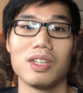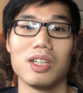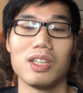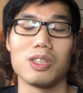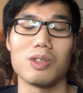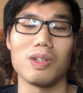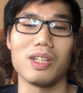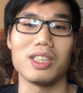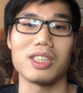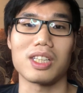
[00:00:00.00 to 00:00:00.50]

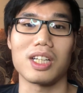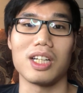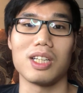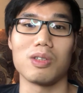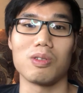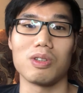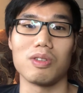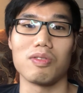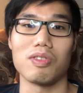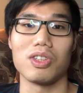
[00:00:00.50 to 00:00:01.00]
So let's get
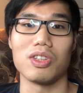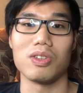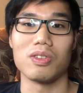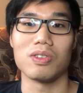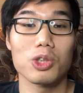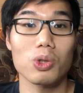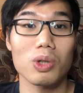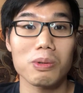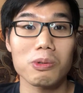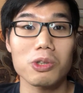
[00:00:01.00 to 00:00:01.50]
into the video.
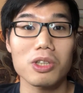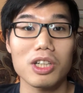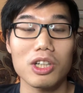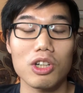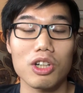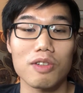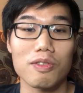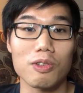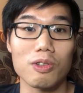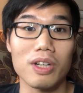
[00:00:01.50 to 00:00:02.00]
So I'm sure a
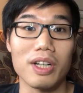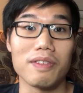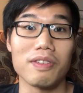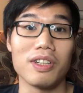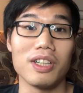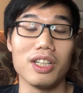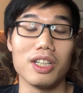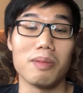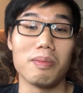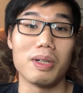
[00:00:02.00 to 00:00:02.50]
lot of you have
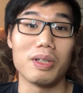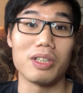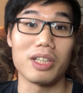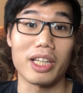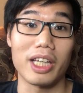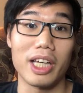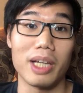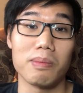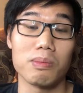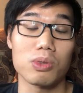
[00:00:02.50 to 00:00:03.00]
heard about the
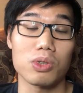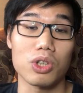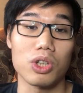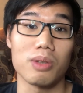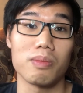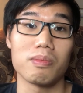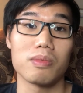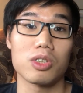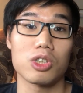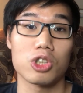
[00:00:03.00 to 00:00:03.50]
GameStop
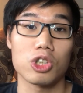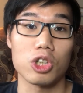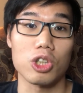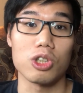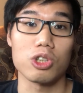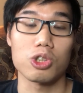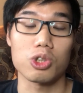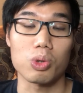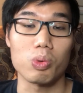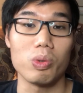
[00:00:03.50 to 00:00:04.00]

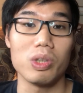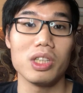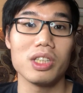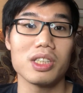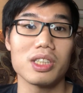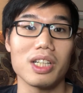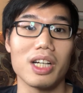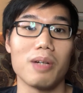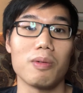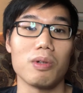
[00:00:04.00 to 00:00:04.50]
Short
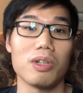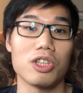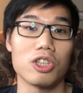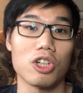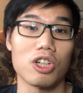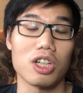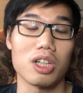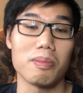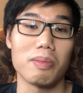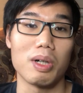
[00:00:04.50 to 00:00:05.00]
Squeeze, and we'll
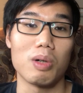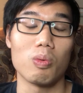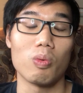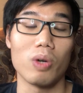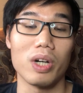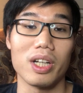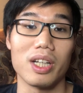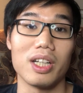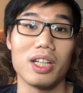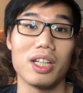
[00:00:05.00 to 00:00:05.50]
talk about
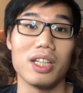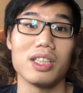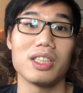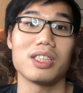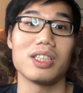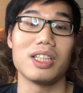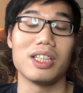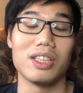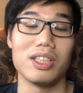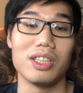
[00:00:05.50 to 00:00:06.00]
what it is
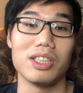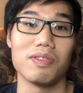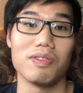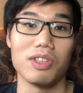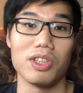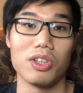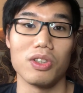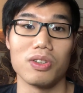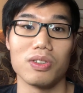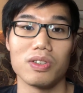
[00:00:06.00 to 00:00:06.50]
in this
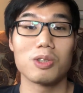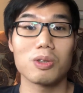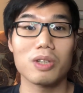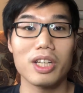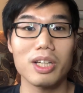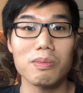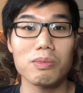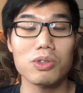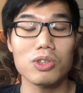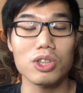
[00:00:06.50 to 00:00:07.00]
video. So
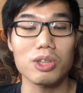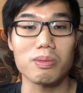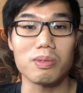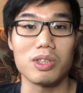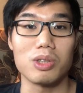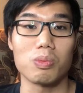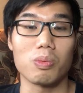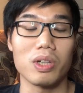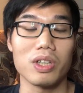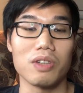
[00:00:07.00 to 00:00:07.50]
GameStop
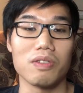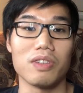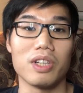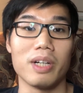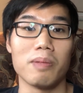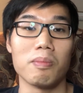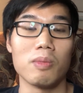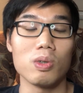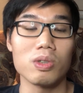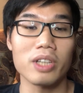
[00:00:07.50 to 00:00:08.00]
is one of
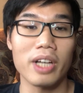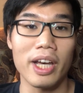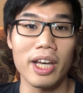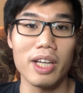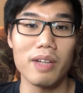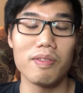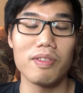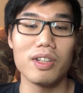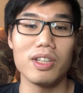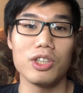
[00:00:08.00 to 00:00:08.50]
the most
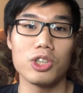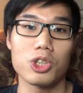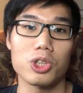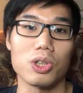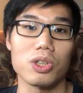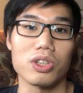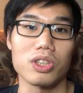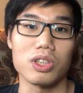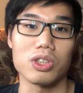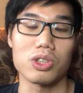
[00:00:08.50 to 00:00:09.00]
heavily
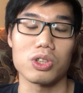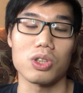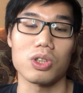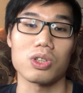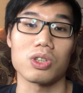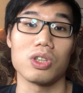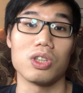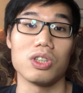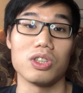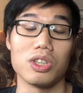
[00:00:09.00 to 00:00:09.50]
shorted
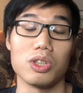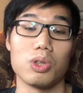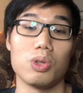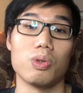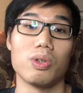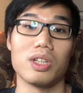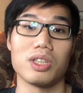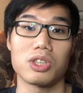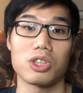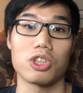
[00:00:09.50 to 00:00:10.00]
stocks on the
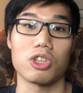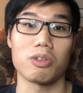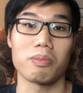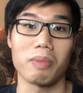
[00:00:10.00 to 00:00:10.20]
US stock